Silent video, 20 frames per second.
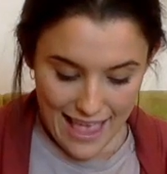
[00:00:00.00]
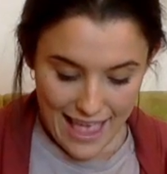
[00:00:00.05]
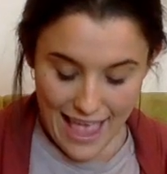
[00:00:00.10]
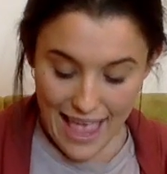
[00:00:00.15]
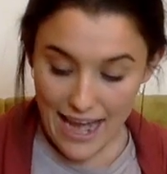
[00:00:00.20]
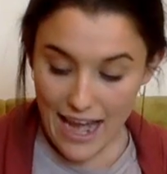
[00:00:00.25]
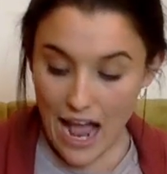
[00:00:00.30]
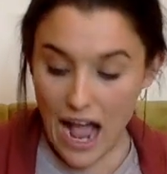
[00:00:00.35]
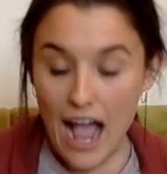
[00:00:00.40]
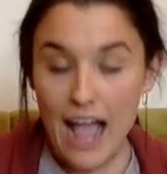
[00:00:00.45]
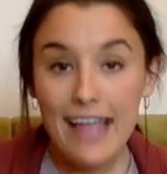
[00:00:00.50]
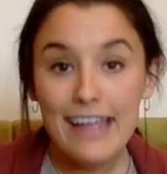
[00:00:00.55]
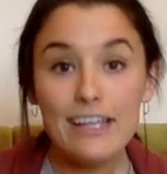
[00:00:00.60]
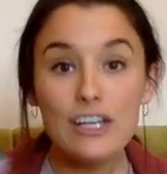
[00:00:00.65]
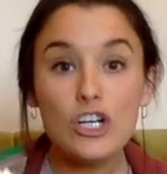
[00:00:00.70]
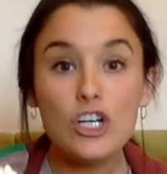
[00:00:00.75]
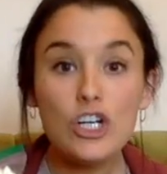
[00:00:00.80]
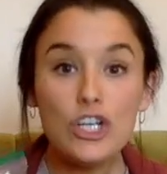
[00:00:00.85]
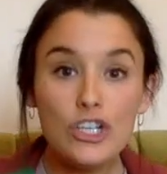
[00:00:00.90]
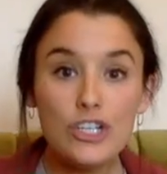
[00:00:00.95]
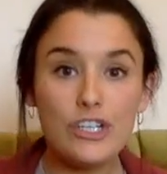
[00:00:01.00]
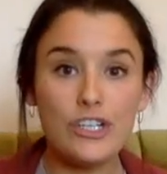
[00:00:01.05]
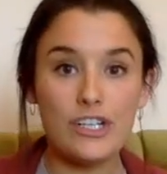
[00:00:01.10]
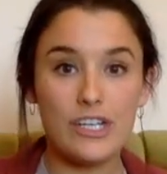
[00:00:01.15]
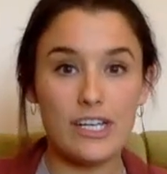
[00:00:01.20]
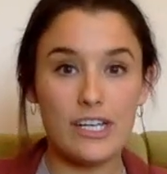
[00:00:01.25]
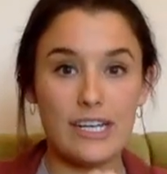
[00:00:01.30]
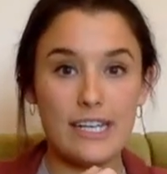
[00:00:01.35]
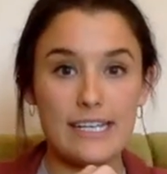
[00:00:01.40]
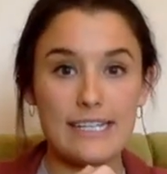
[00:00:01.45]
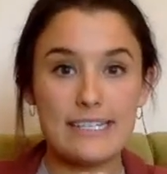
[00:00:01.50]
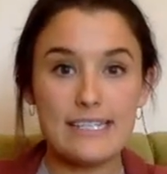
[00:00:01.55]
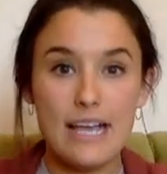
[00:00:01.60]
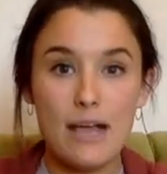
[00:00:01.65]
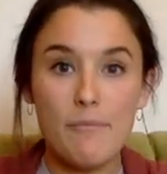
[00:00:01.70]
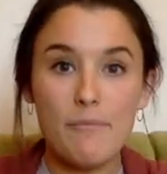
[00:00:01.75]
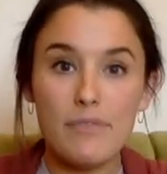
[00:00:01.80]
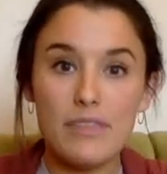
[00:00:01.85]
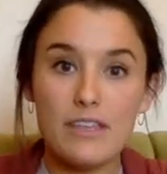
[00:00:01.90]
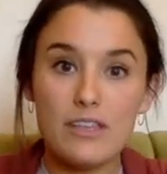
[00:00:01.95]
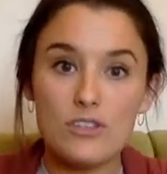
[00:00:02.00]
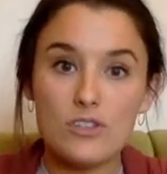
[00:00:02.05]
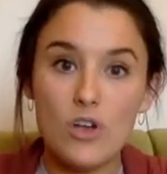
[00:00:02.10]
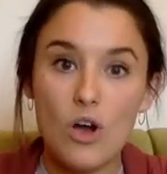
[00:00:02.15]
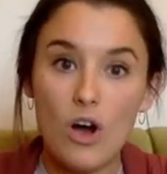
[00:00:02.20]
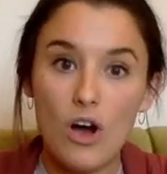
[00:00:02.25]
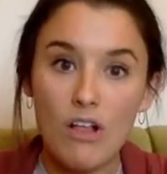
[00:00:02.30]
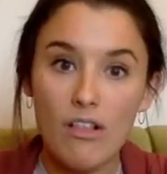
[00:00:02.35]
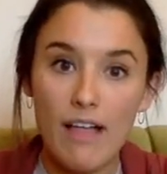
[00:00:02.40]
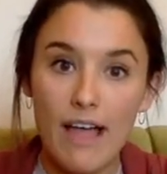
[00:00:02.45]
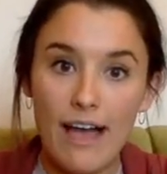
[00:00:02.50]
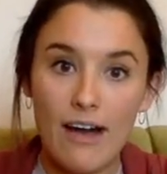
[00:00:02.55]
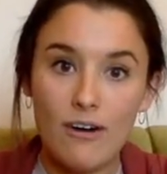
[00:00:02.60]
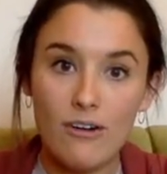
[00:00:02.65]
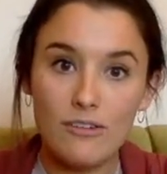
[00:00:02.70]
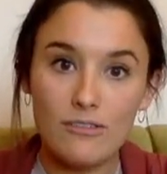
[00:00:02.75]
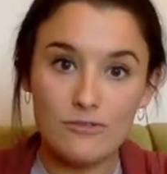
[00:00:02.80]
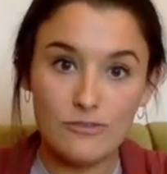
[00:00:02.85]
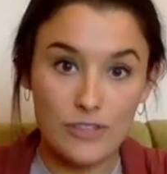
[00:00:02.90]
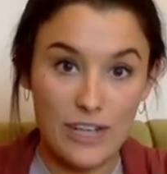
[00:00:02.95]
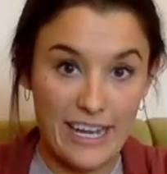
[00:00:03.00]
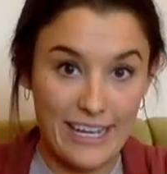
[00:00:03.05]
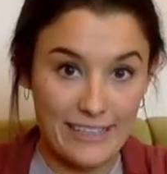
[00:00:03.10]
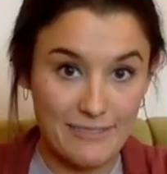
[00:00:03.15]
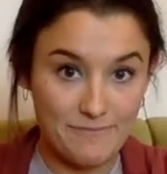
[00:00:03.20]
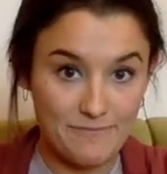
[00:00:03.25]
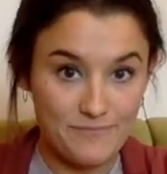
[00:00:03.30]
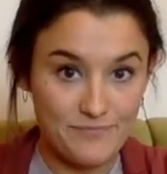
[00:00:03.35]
And I could dump this all out, right?